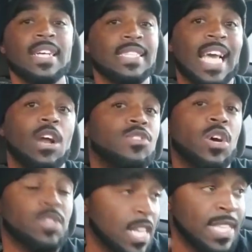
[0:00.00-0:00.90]
They don't
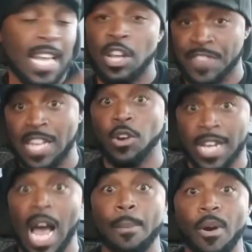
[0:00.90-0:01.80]
know that are
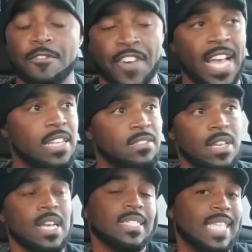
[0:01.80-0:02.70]
Cowboy fans.
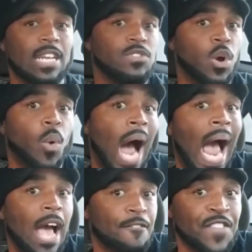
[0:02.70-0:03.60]
They don't know
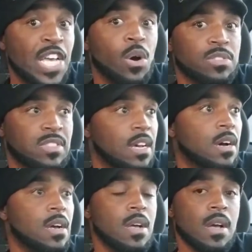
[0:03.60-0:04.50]
how it feels to